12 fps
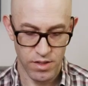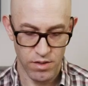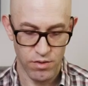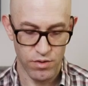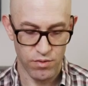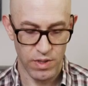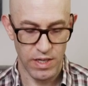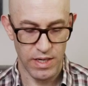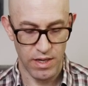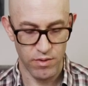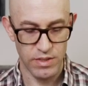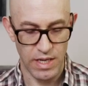use right
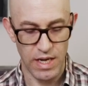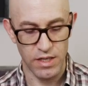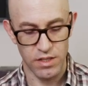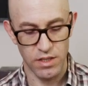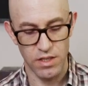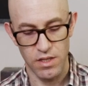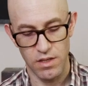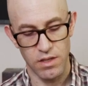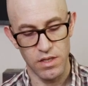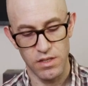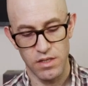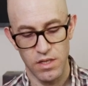now is actually
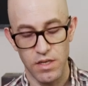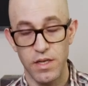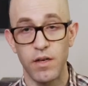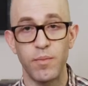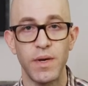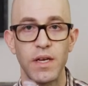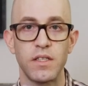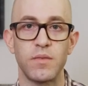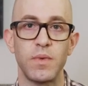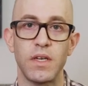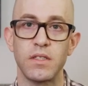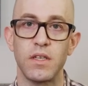these Citadel paints
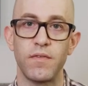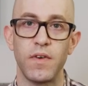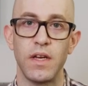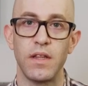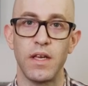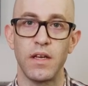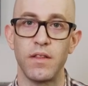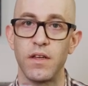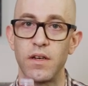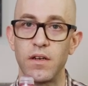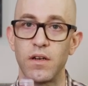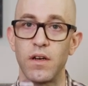because I find
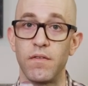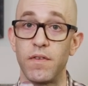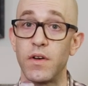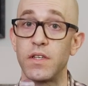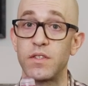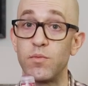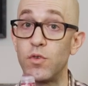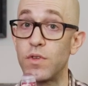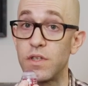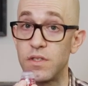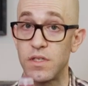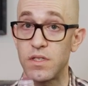they're a very smooth
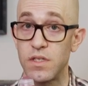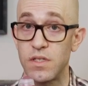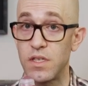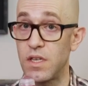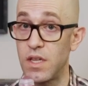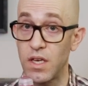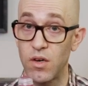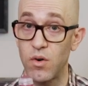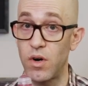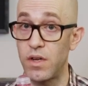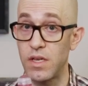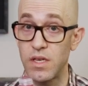consistency and they go
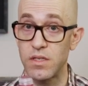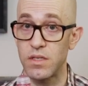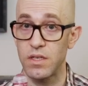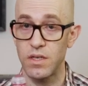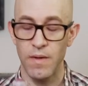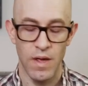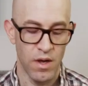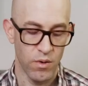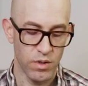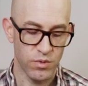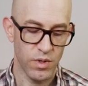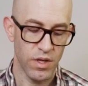on easily.
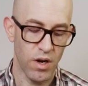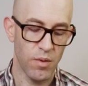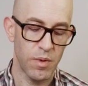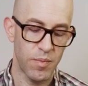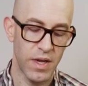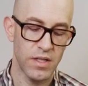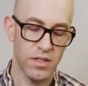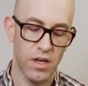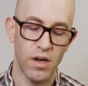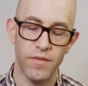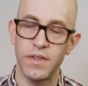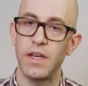Whereas with the Army paints, I
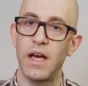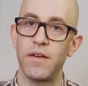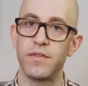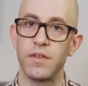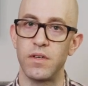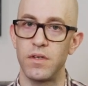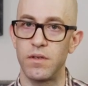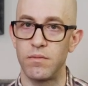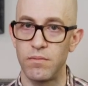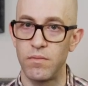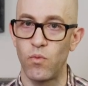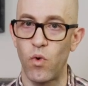often have to
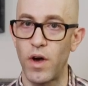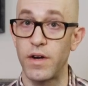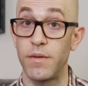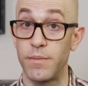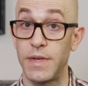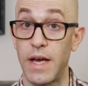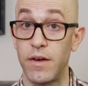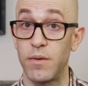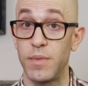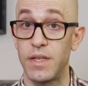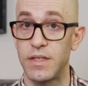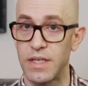water them down a
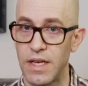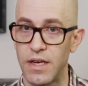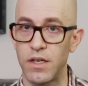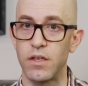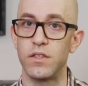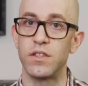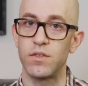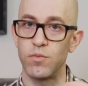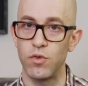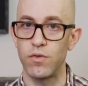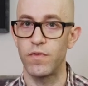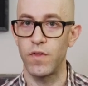bit to get a good
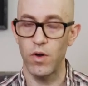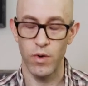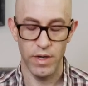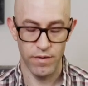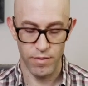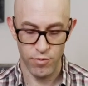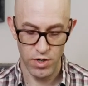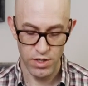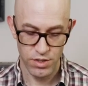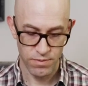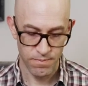smooth flow out of the brush.